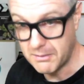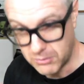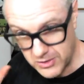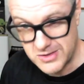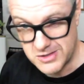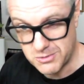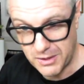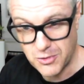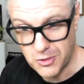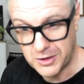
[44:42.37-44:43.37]
employees. This is what
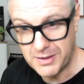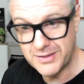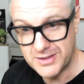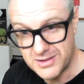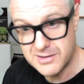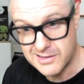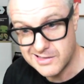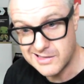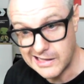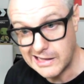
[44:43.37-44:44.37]
I'm talking about. There's
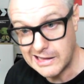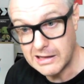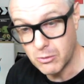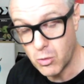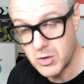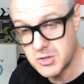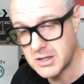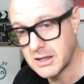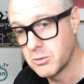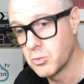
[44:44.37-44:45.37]
the
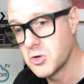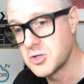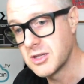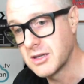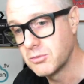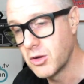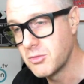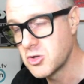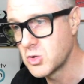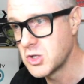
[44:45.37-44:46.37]
worsening
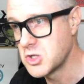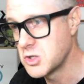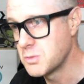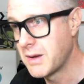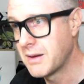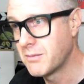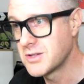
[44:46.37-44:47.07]
employment shortage in Japan,